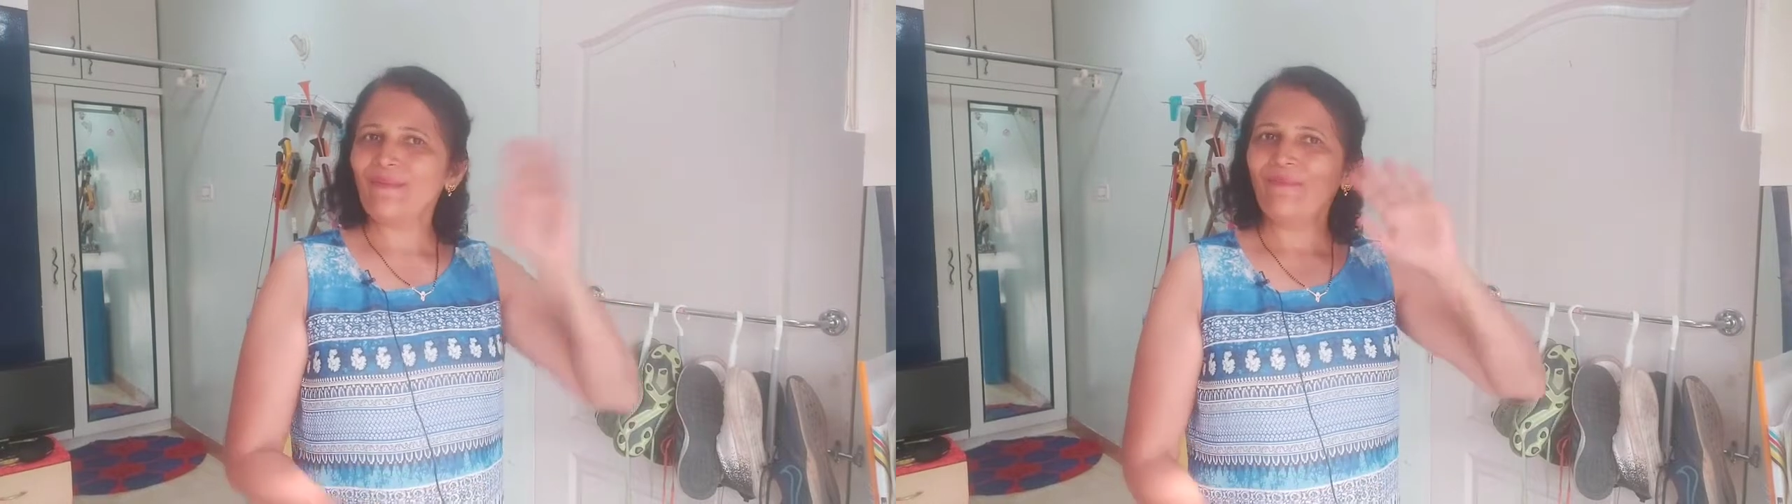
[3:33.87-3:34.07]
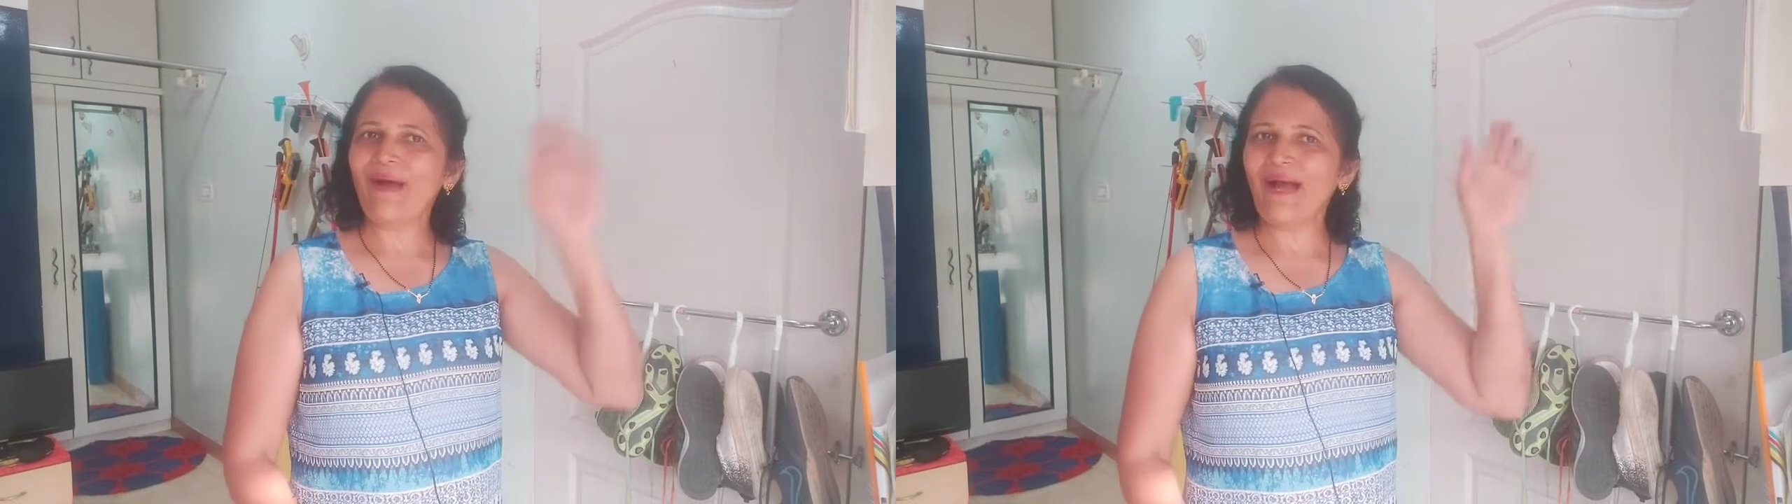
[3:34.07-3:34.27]

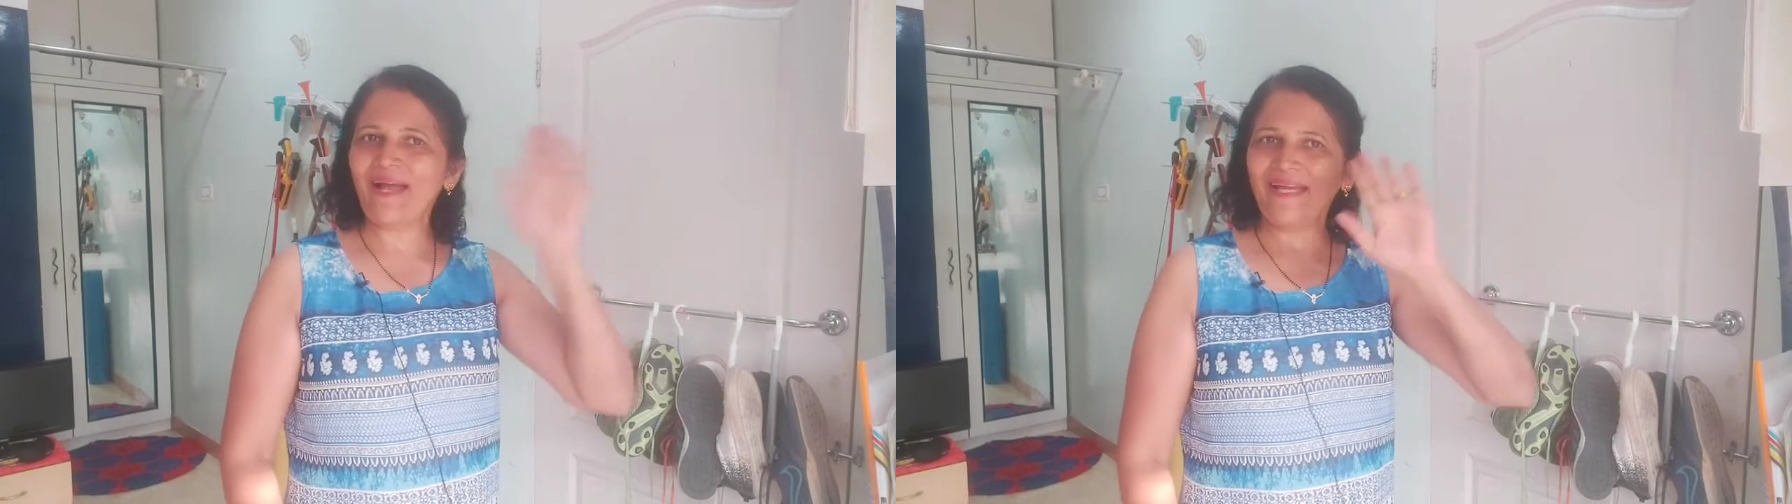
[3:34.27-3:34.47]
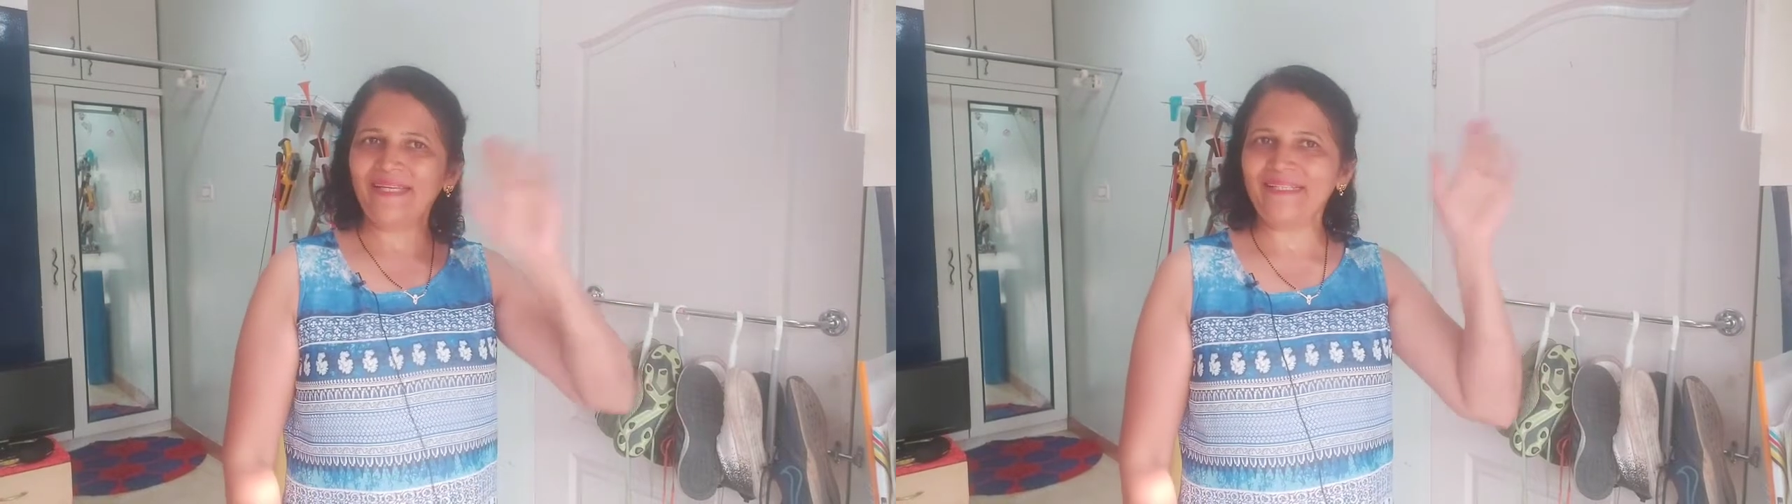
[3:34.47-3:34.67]

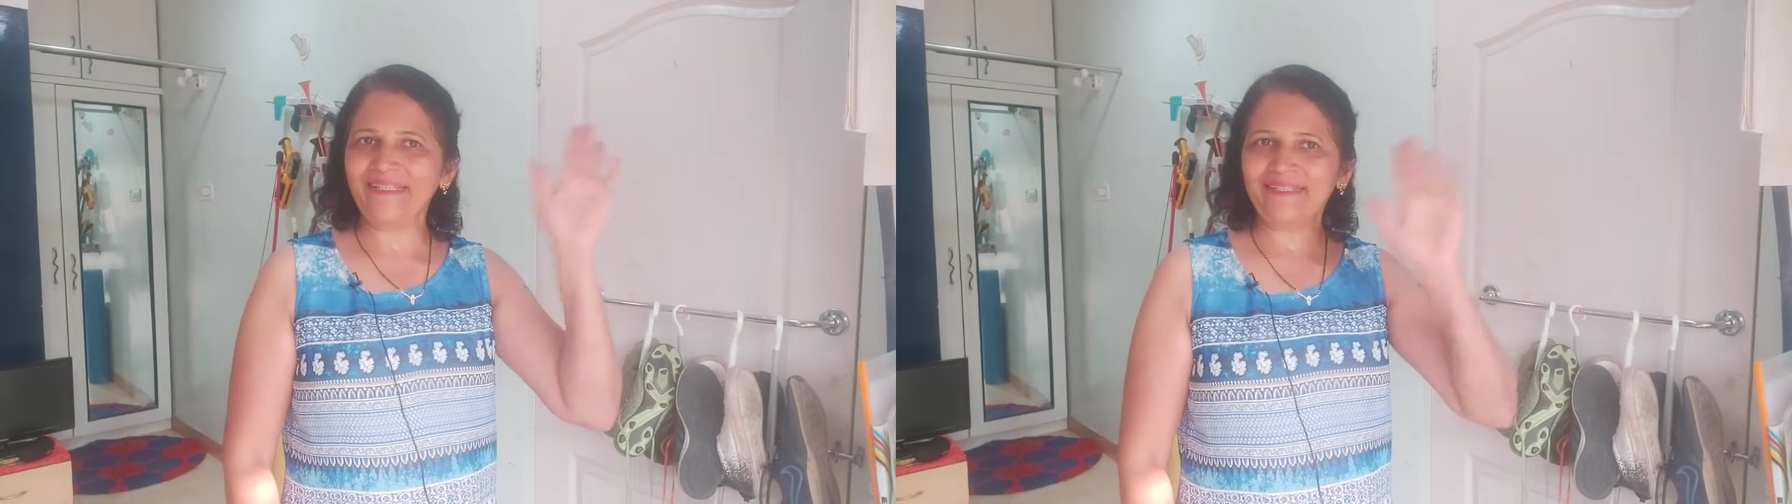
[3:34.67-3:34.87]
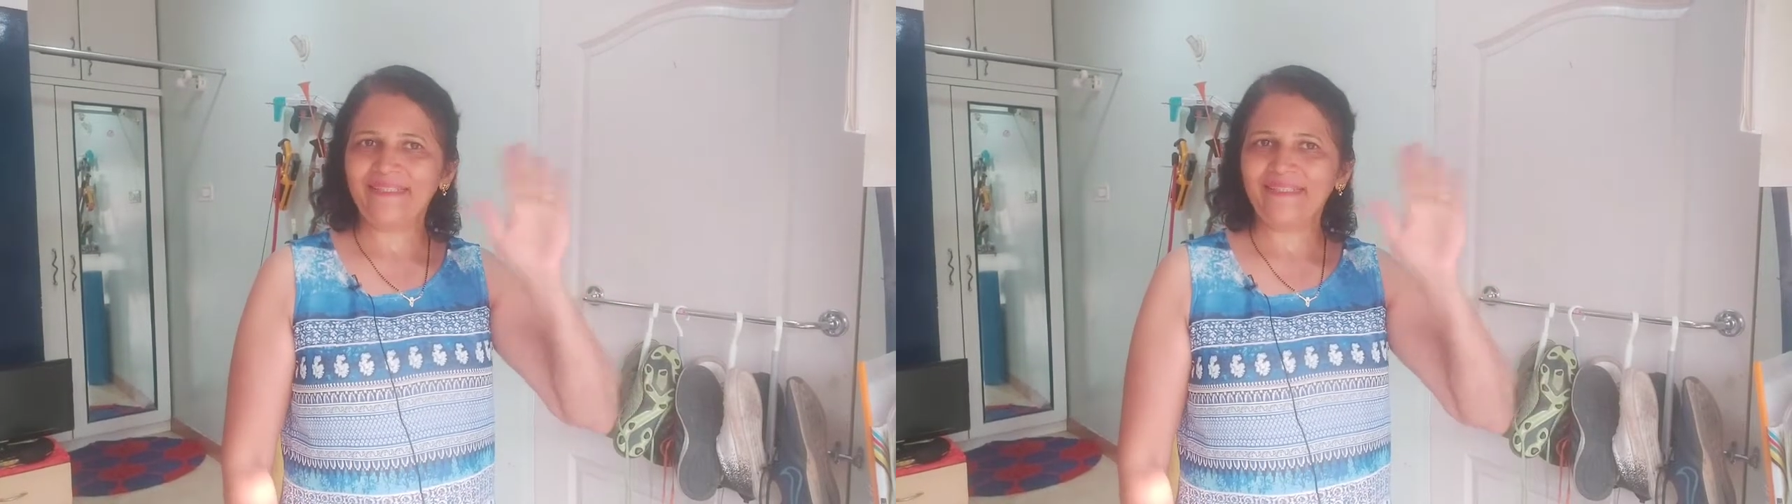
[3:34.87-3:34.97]
Bye.